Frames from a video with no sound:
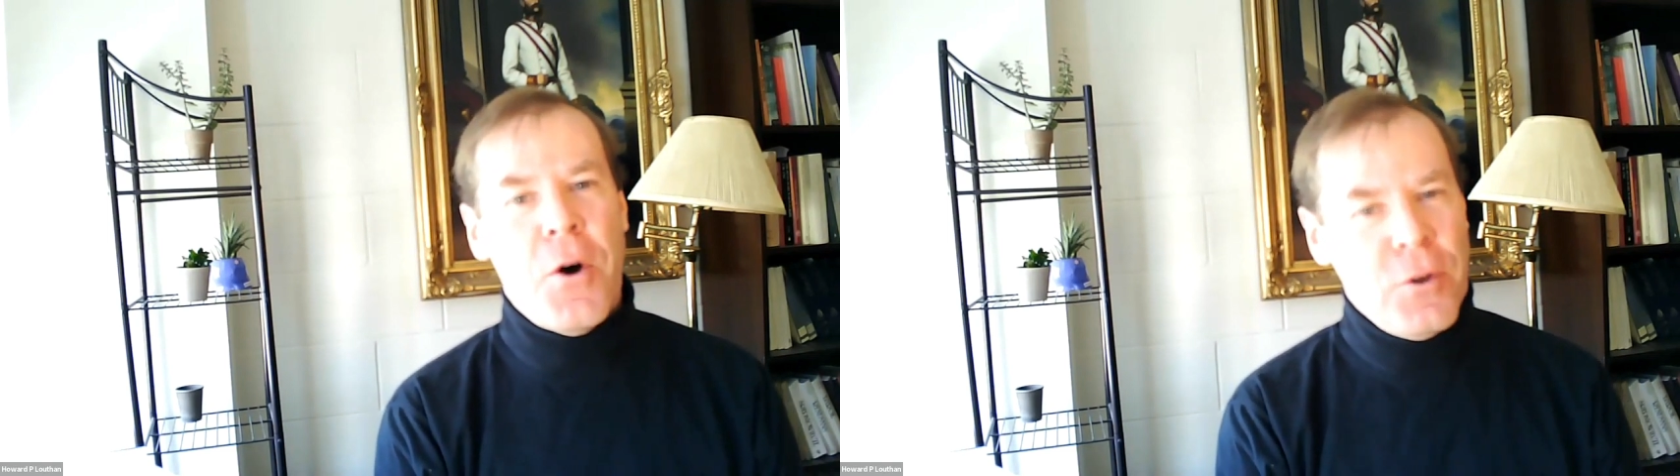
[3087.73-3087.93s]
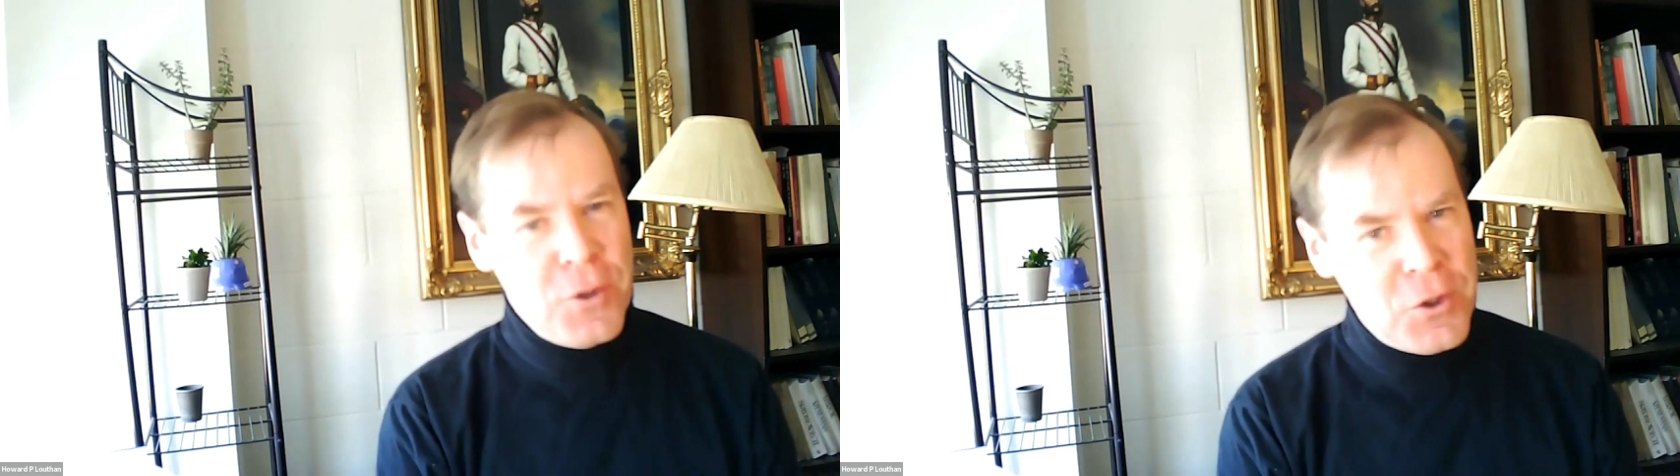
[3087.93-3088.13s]

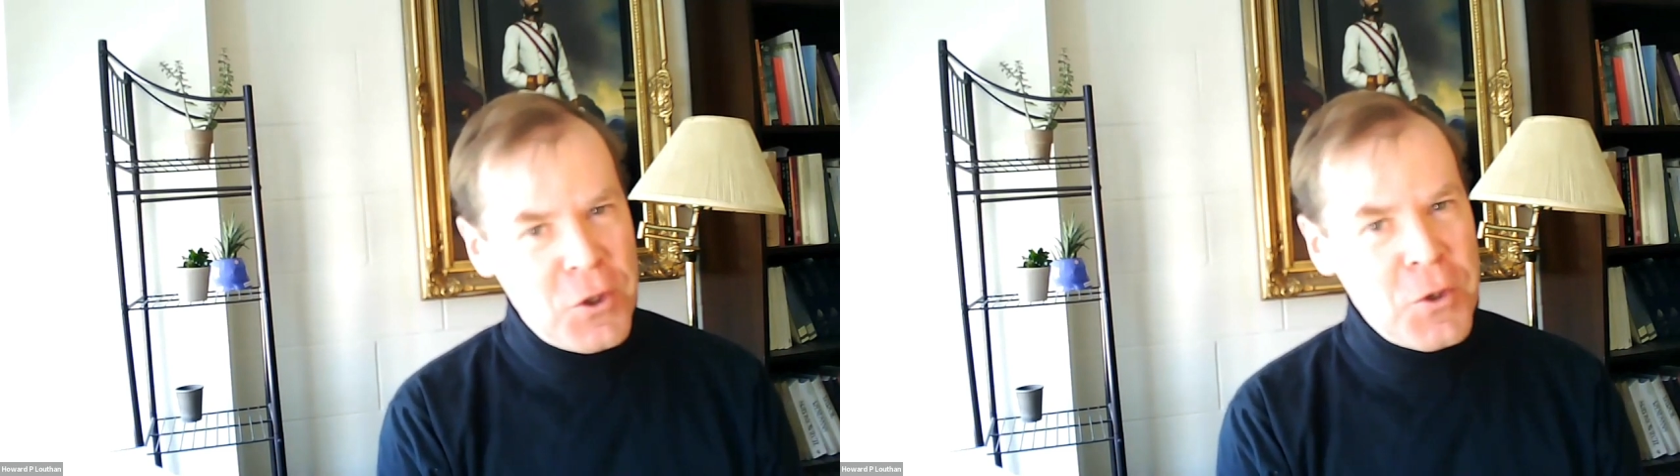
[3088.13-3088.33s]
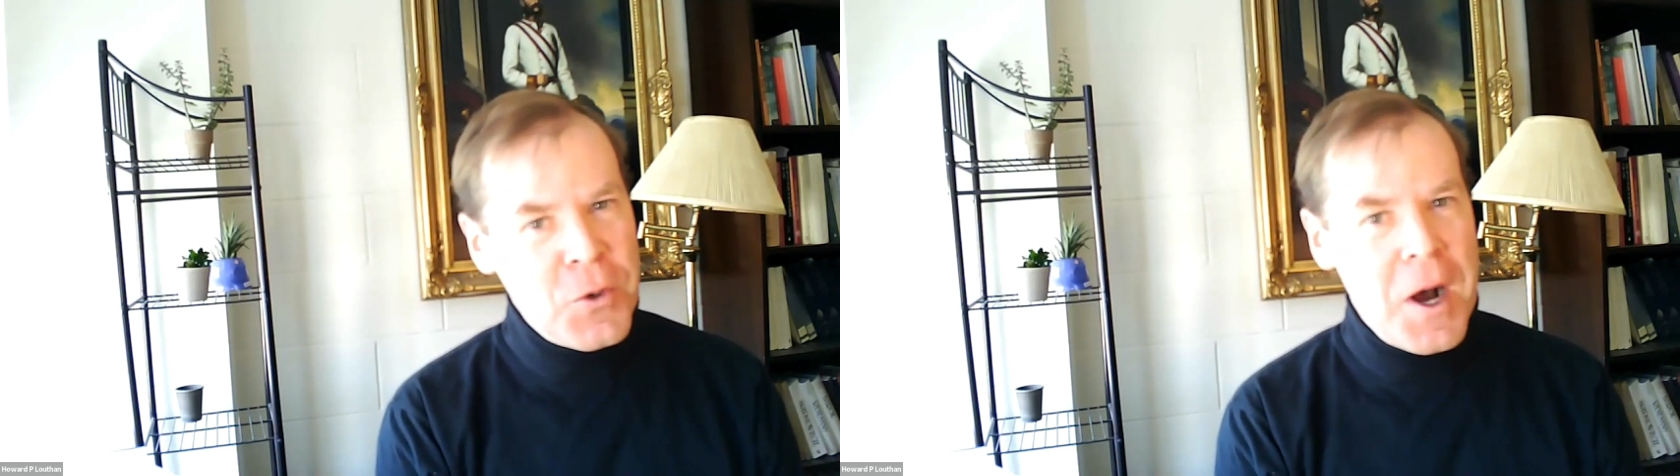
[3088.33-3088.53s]
host
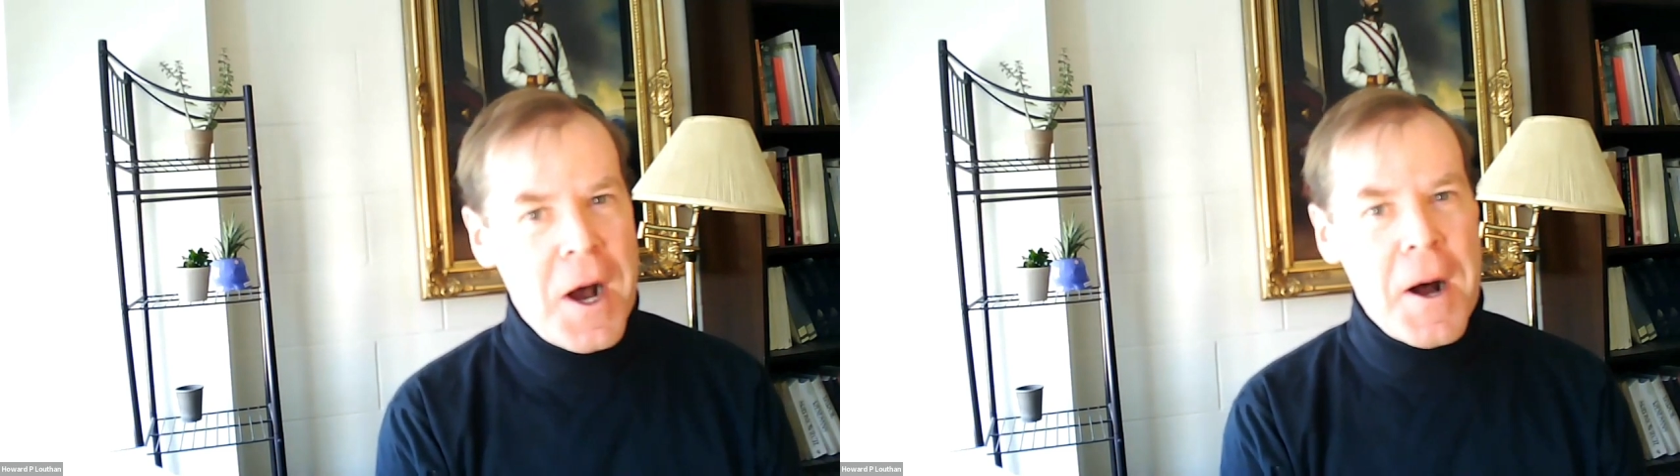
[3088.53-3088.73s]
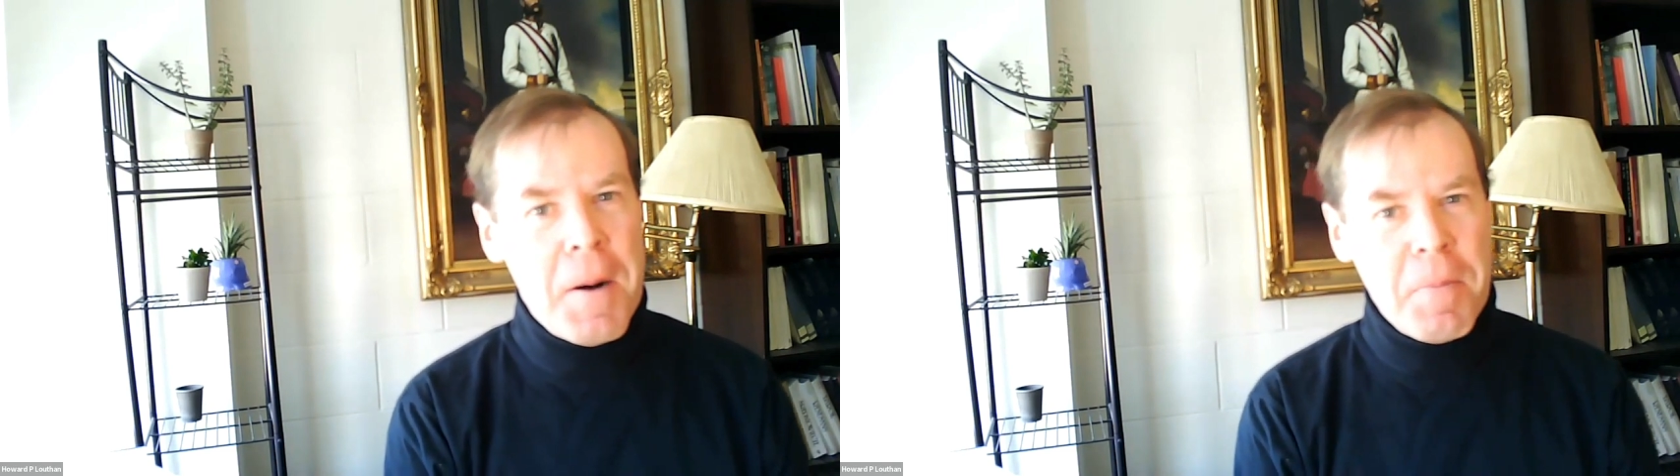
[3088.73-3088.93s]
you,
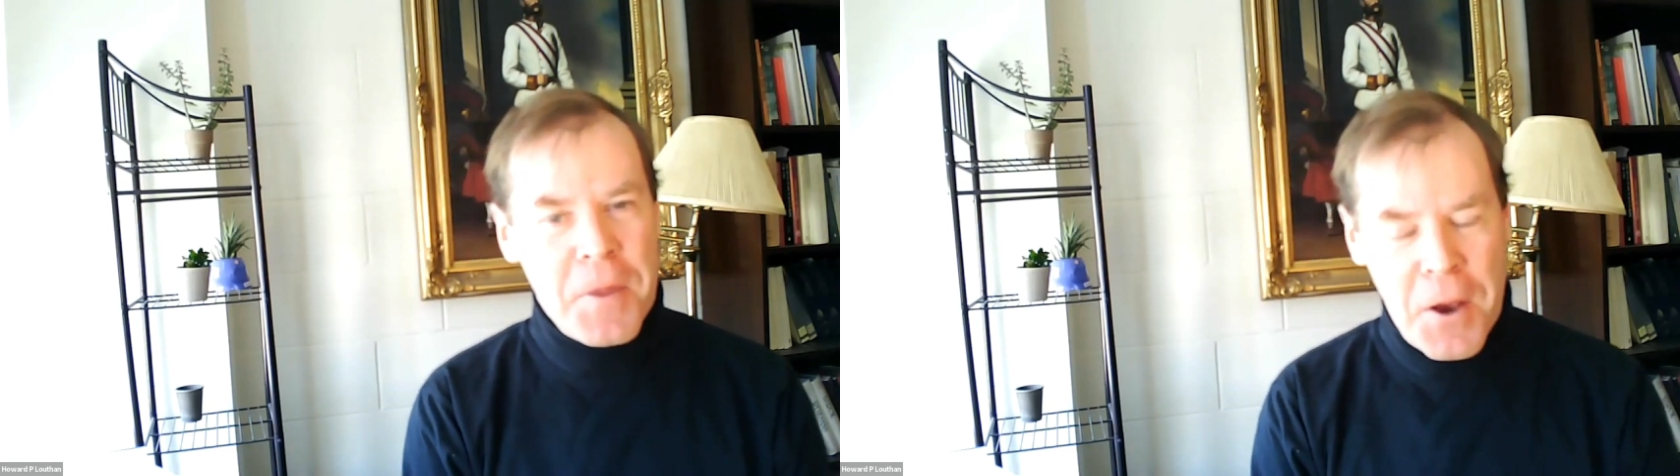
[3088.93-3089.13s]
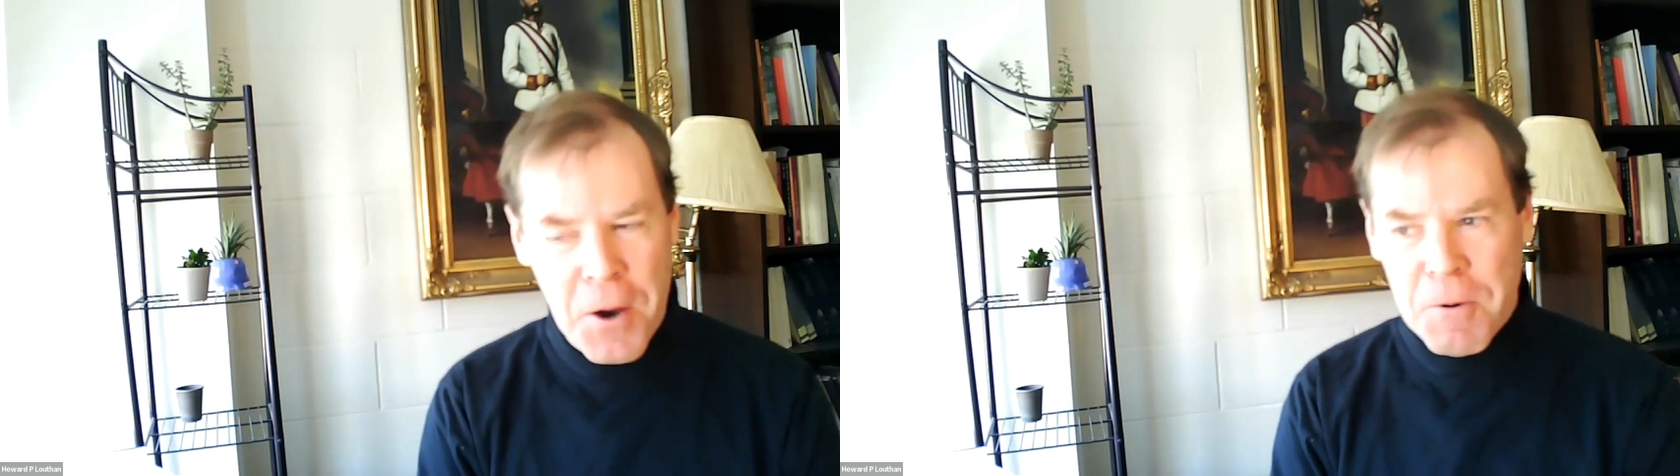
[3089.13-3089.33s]
um,
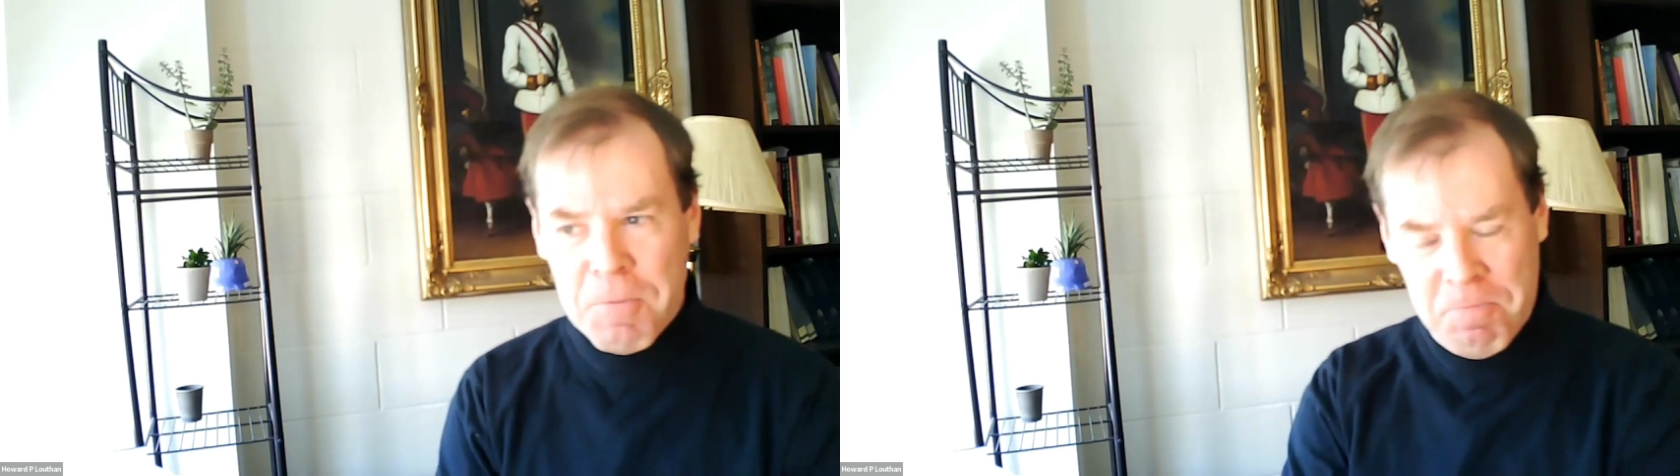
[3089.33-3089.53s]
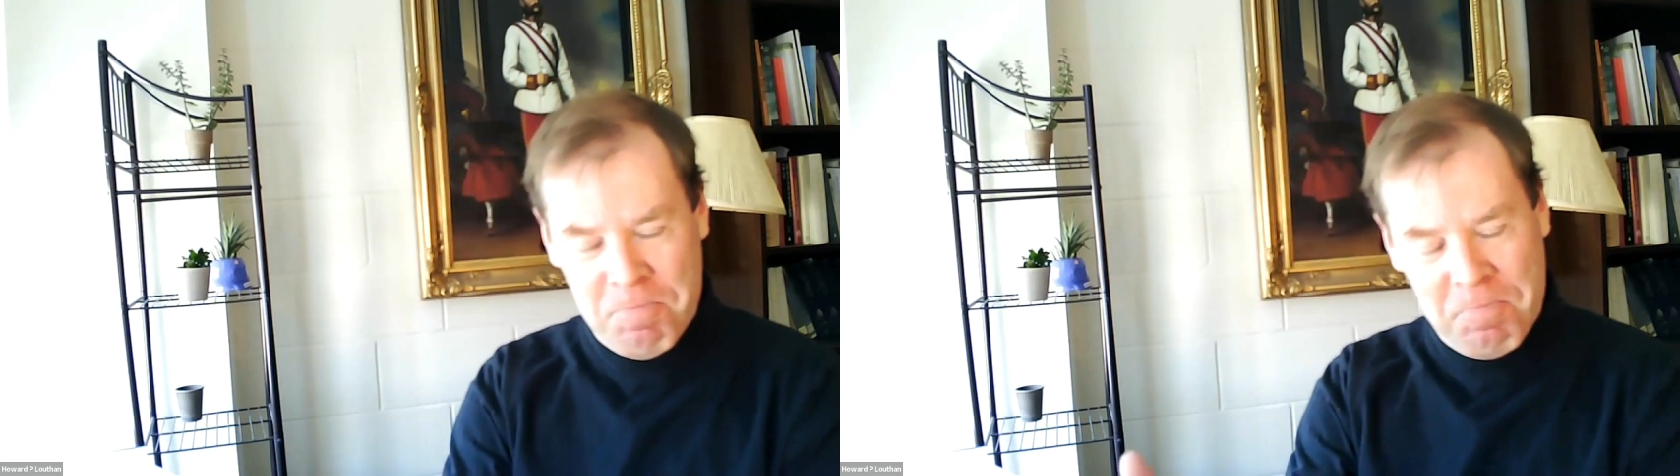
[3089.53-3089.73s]
though.